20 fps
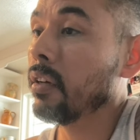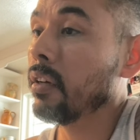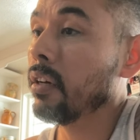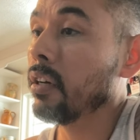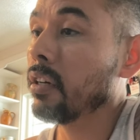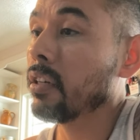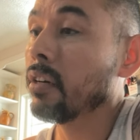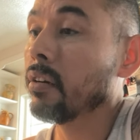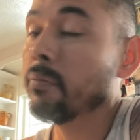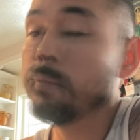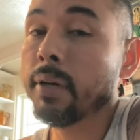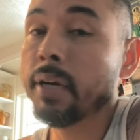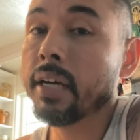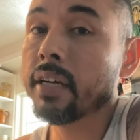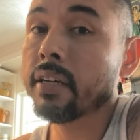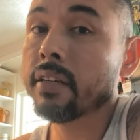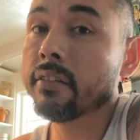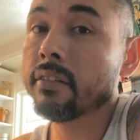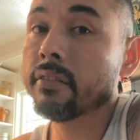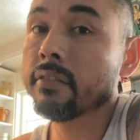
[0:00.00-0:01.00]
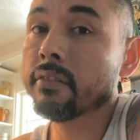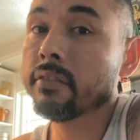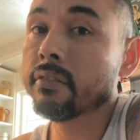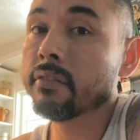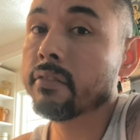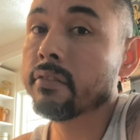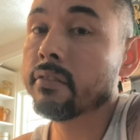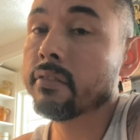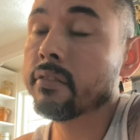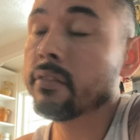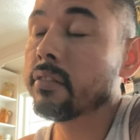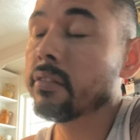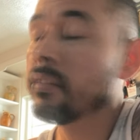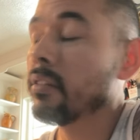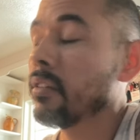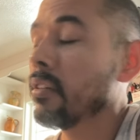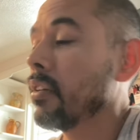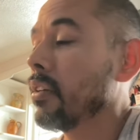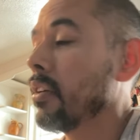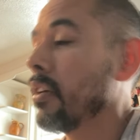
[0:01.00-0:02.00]
a comeback.
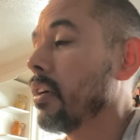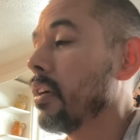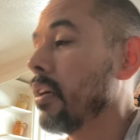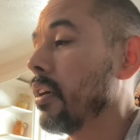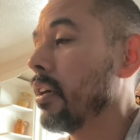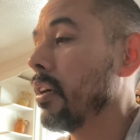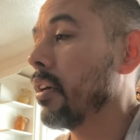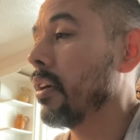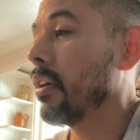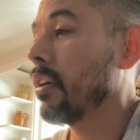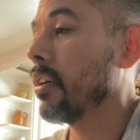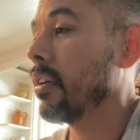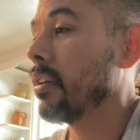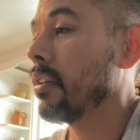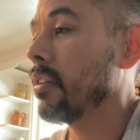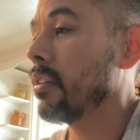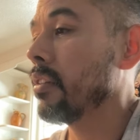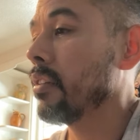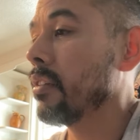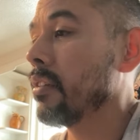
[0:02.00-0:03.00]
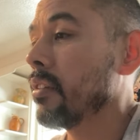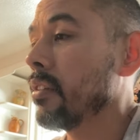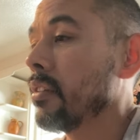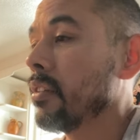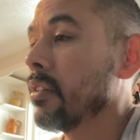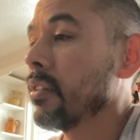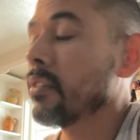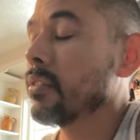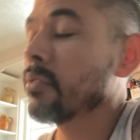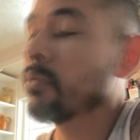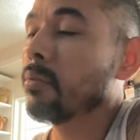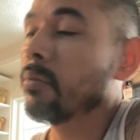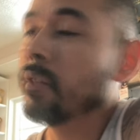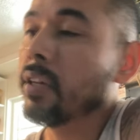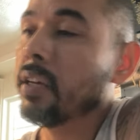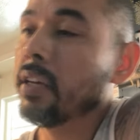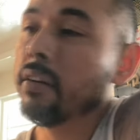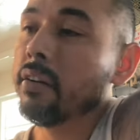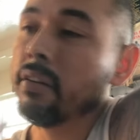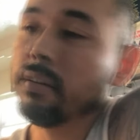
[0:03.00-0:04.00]
And so
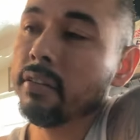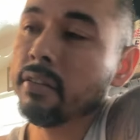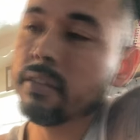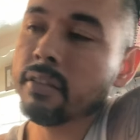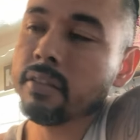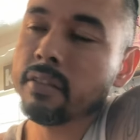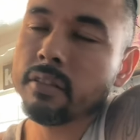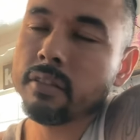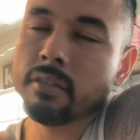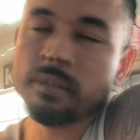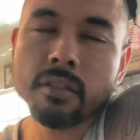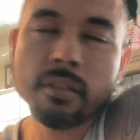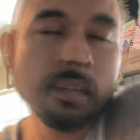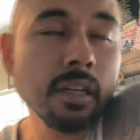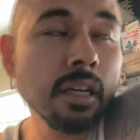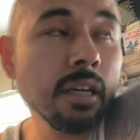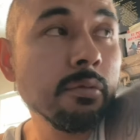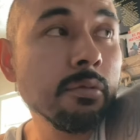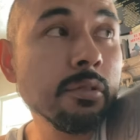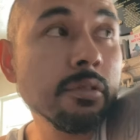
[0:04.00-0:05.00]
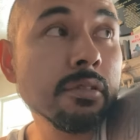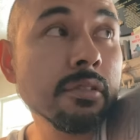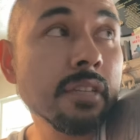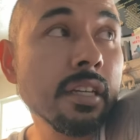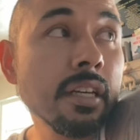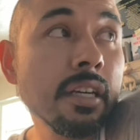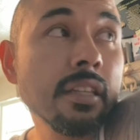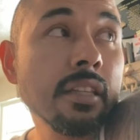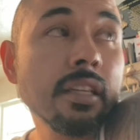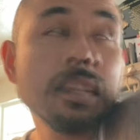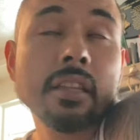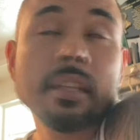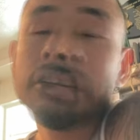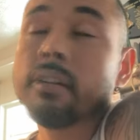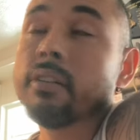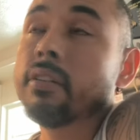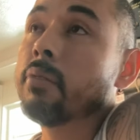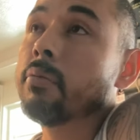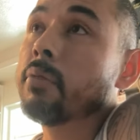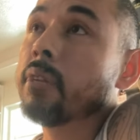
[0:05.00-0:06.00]
there, I will say that
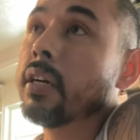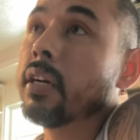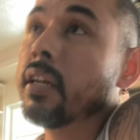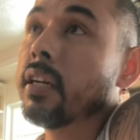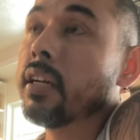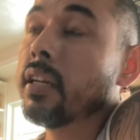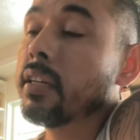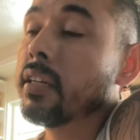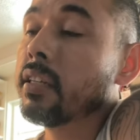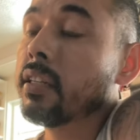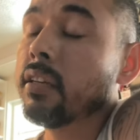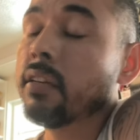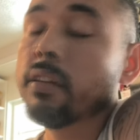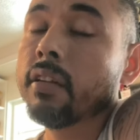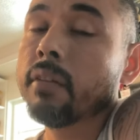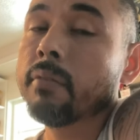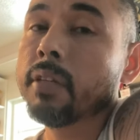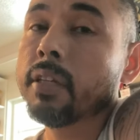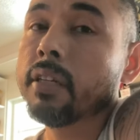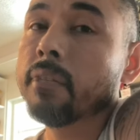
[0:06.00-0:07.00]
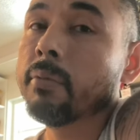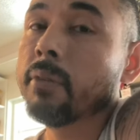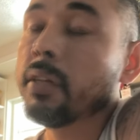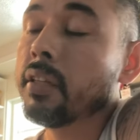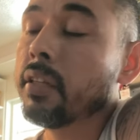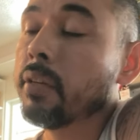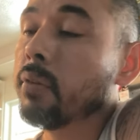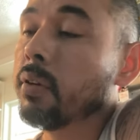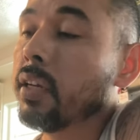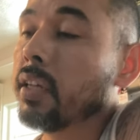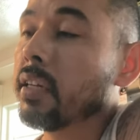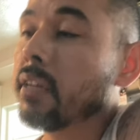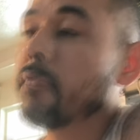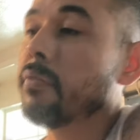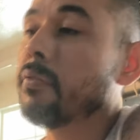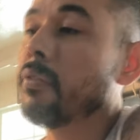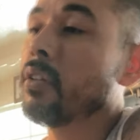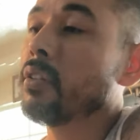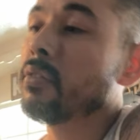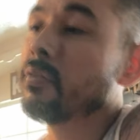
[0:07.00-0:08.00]
there they were kind of like, now that I'm thinking about it, they were like in
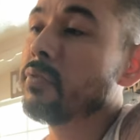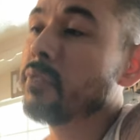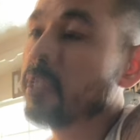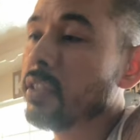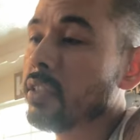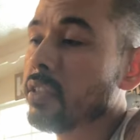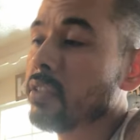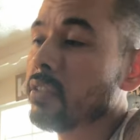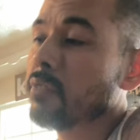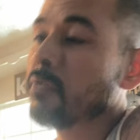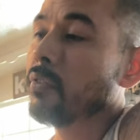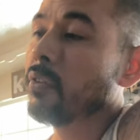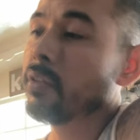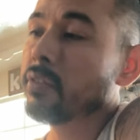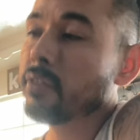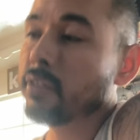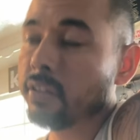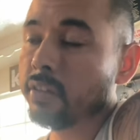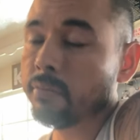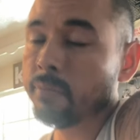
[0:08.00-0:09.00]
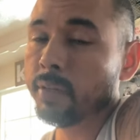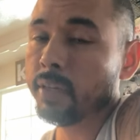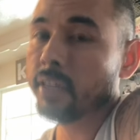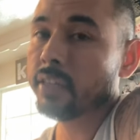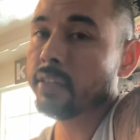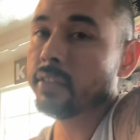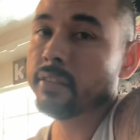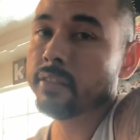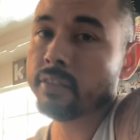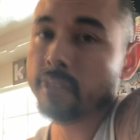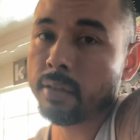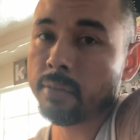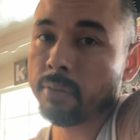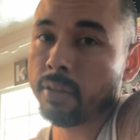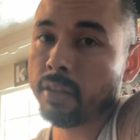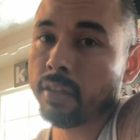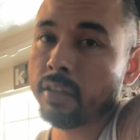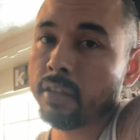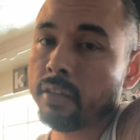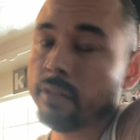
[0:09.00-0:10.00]
false finishes, false comeback type
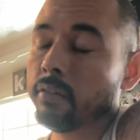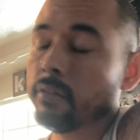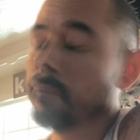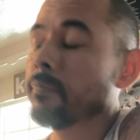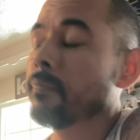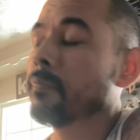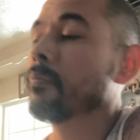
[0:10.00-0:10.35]
of thing.